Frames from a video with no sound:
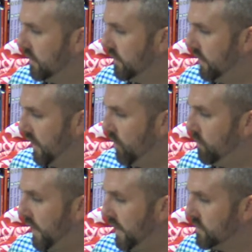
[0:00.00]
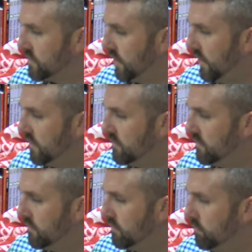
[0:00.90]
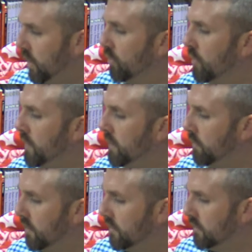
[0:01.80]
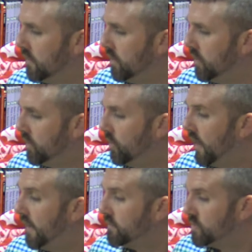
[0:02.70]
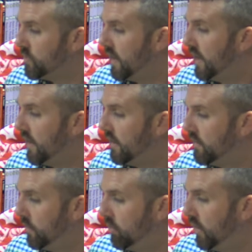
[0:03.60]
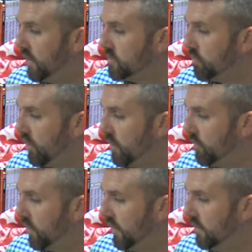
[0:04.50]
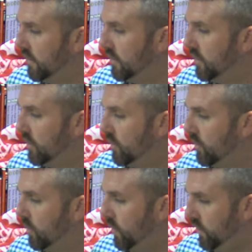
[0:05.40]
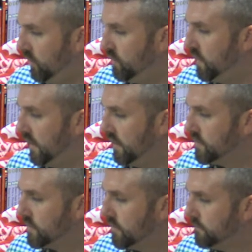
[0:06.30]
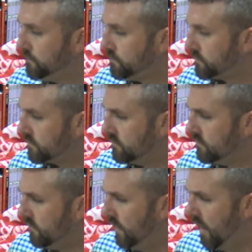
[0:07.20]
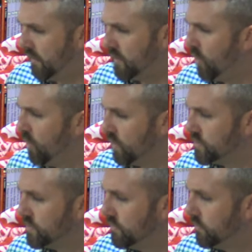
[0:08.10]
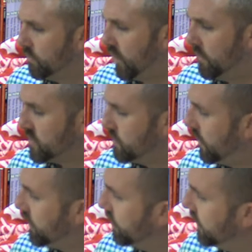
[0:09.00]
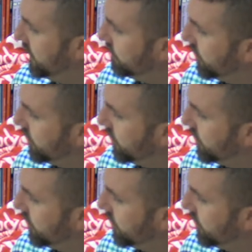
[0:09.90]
the old man said. "But remember, you'll have to dry the place properly when you've finished." "Of course," promised Mercury.